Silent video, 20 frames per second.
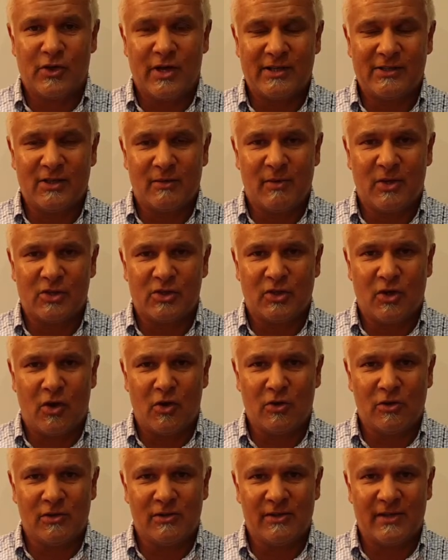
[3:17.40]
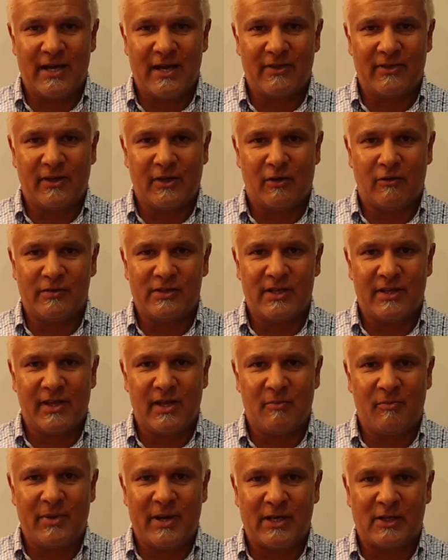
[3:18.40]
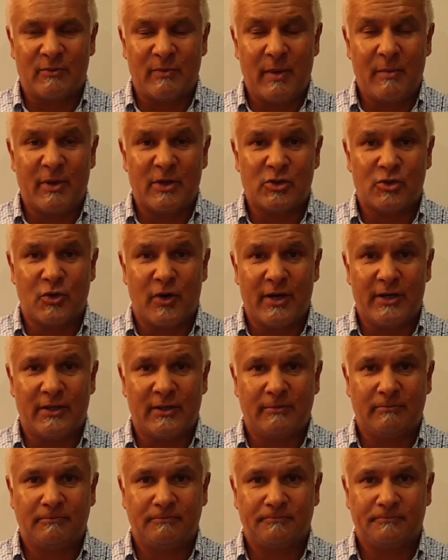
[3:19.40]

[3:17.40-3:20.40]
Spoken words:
it drags on much longer than that, then obviously the impact will be much greater.